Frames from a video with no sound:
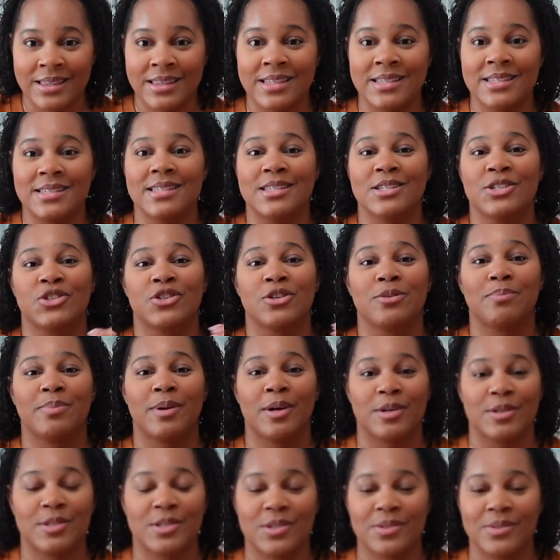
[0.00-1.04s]
this is your
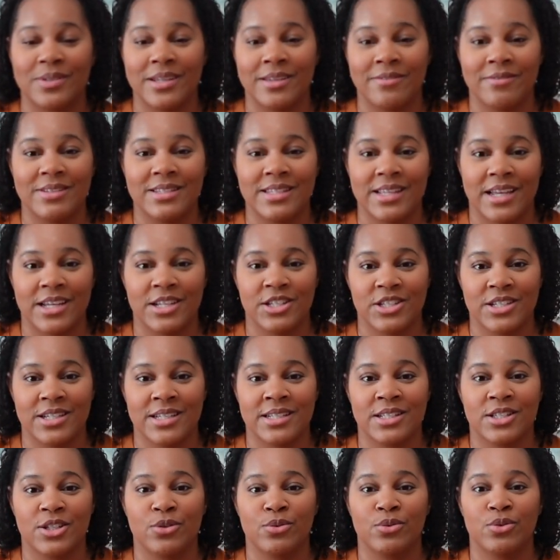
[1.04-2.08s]
personal
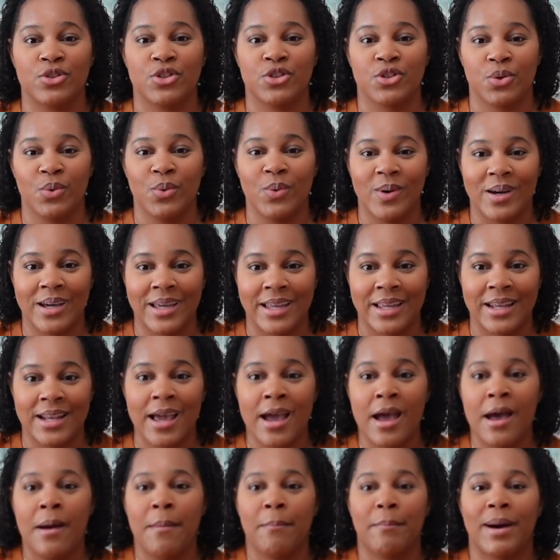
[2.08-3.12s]
invitation to join
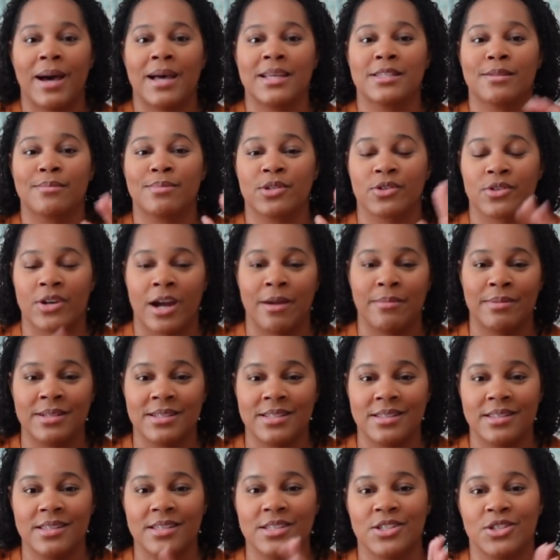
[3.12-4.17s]
by subscribing
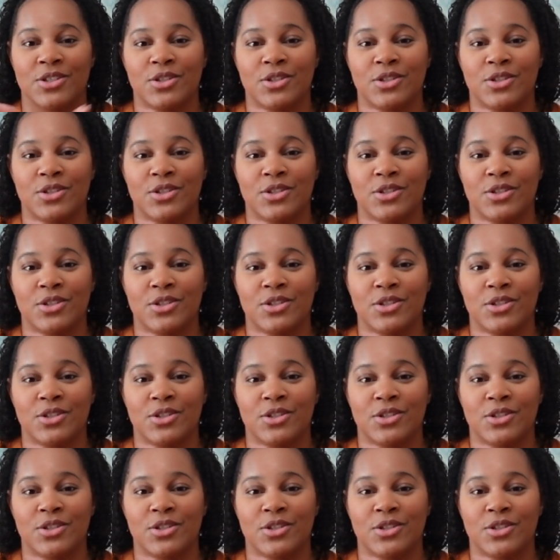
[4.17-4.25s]
to this